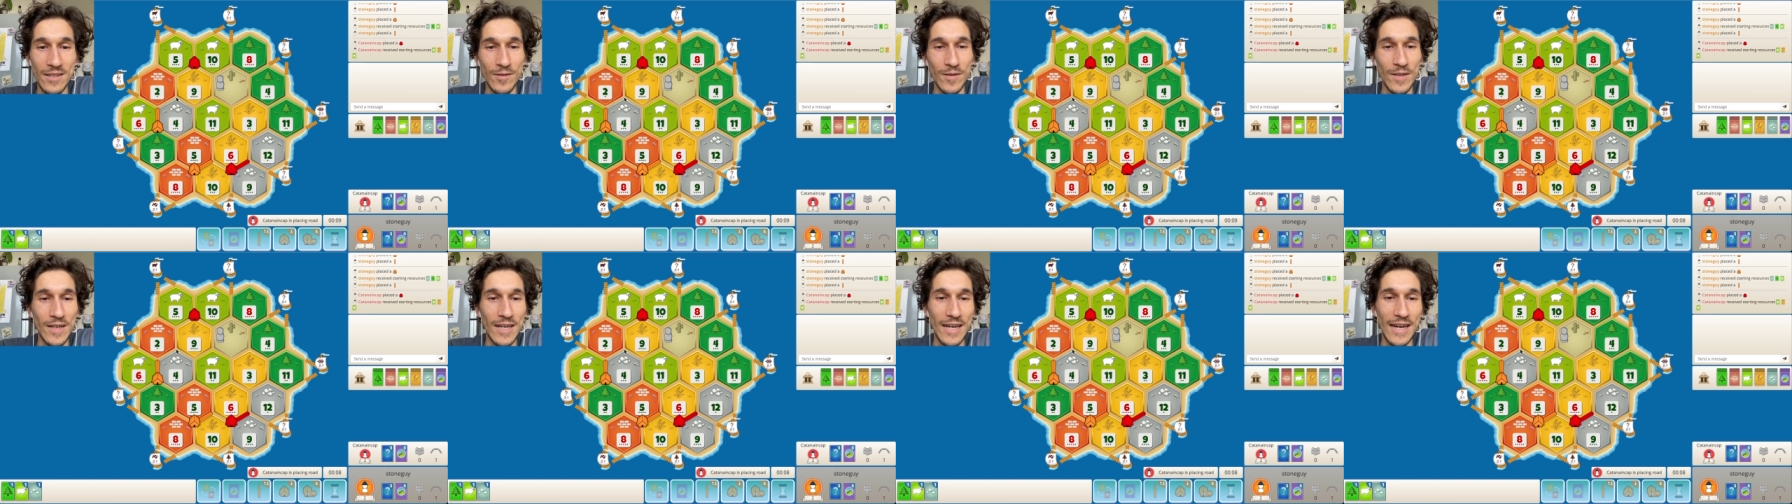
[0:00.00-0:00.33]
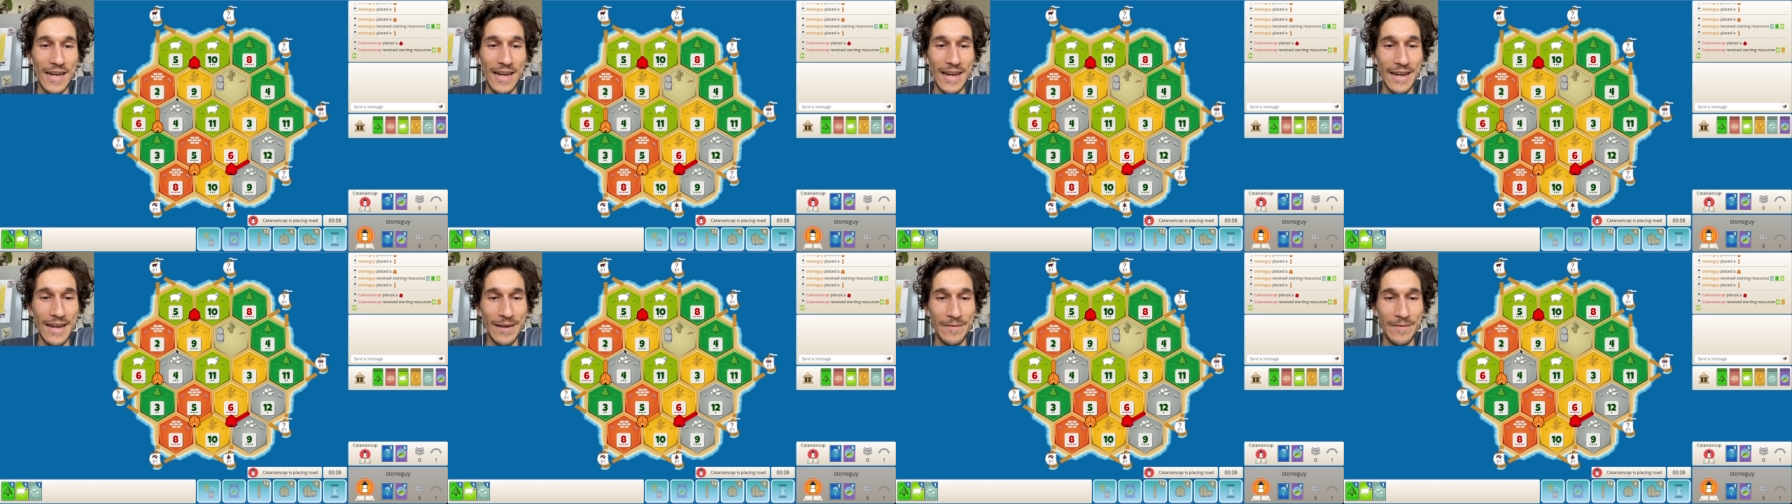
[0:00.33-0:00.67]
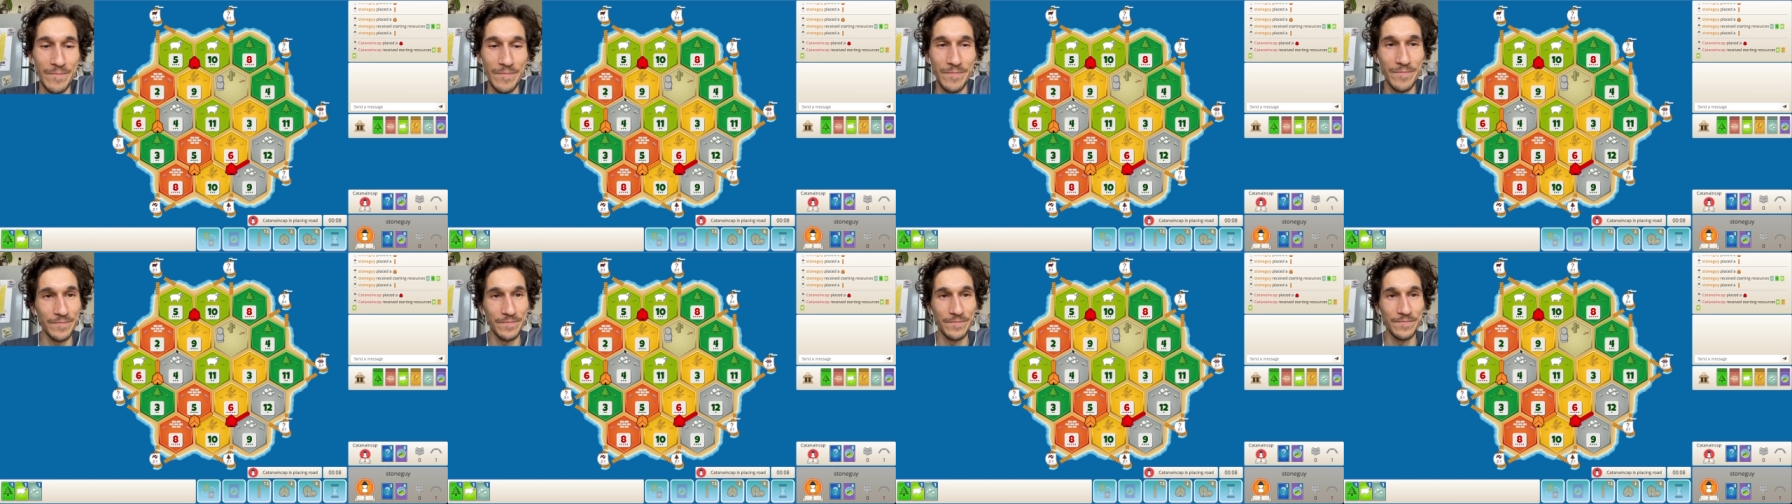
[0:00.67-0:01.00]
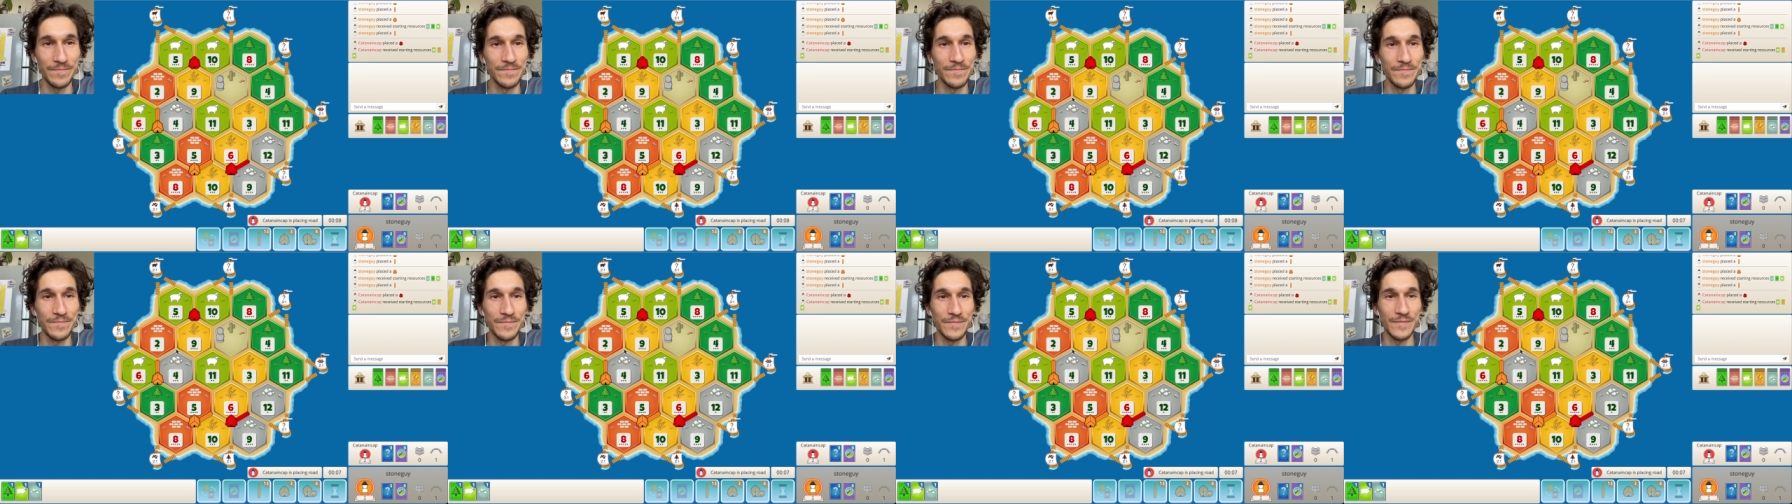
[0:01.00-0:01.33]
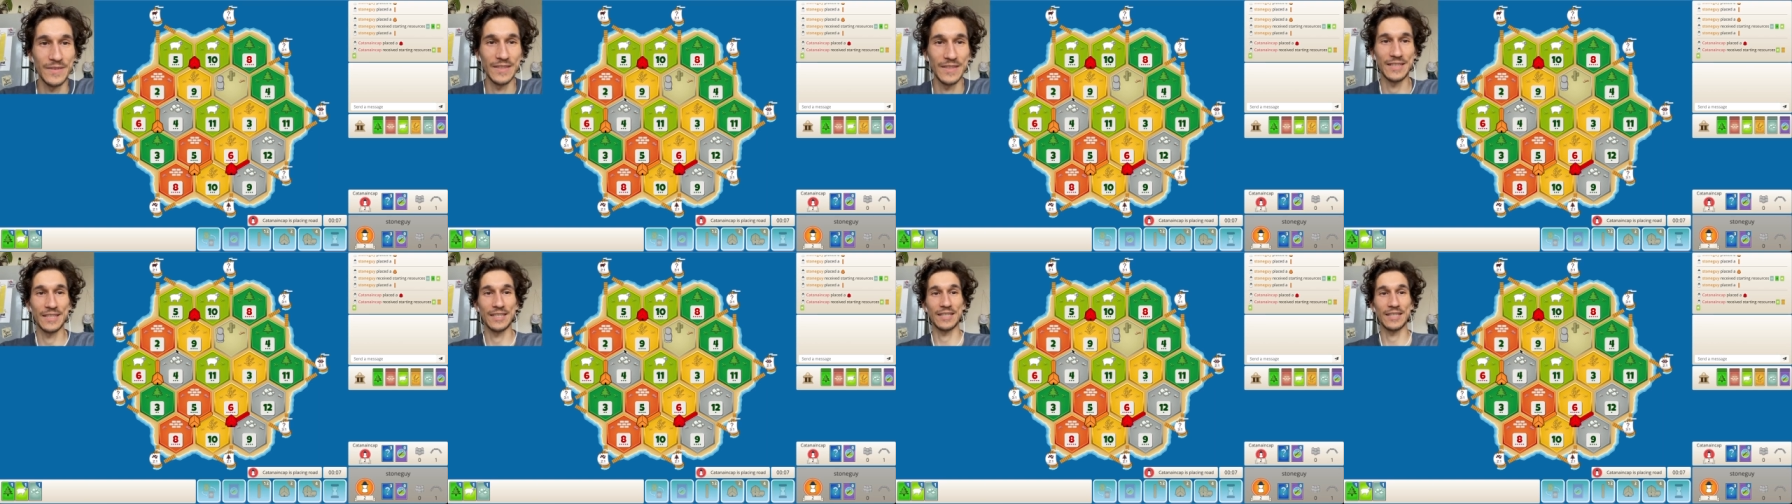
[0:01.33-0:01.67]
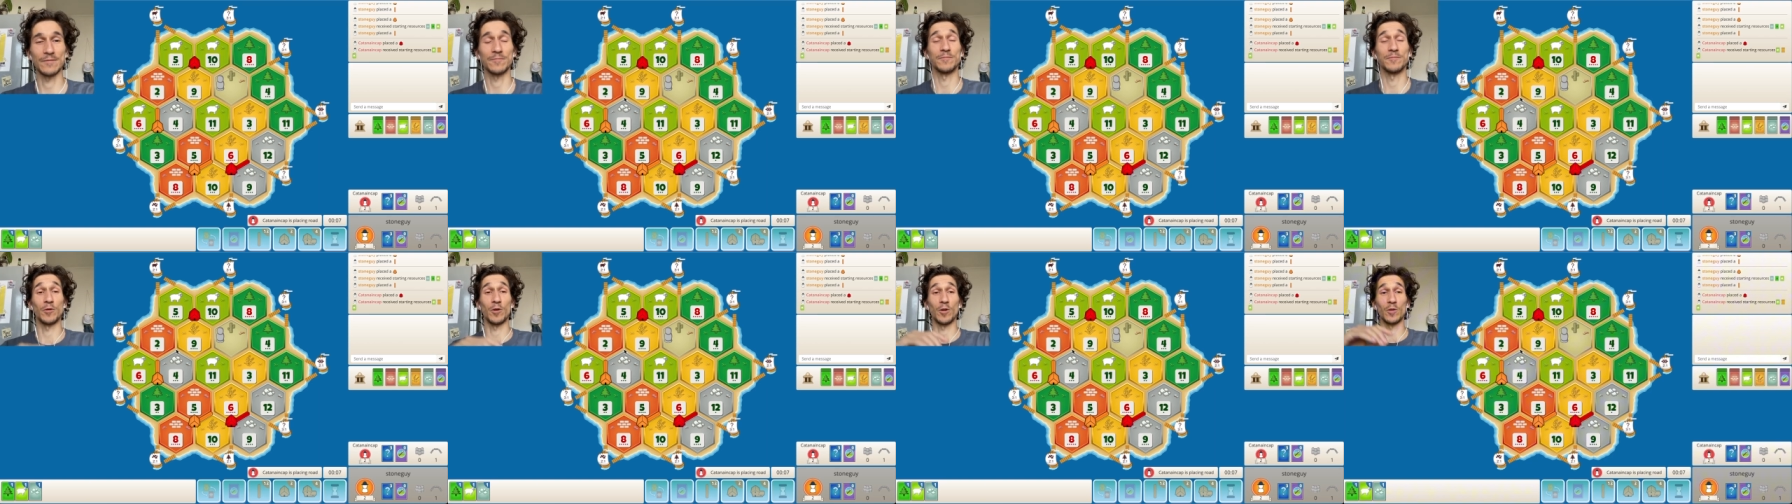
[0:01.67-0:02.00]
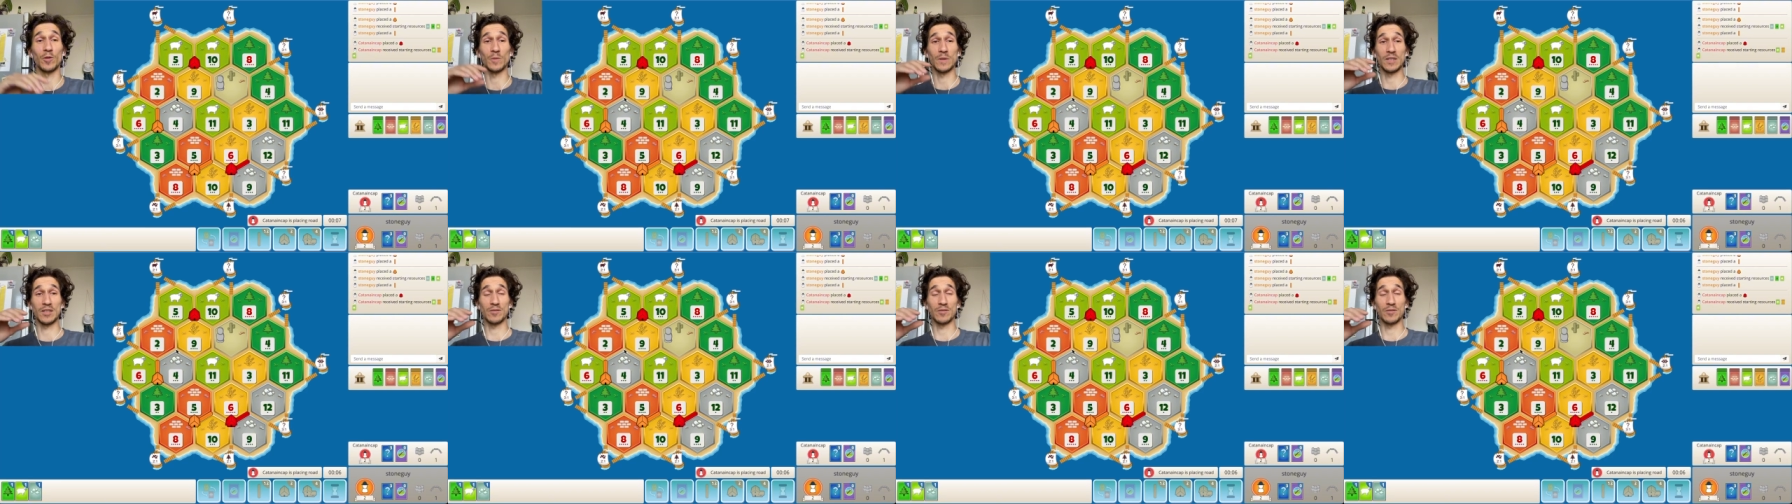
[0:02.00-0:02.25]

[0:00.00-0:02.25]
Okay, it's always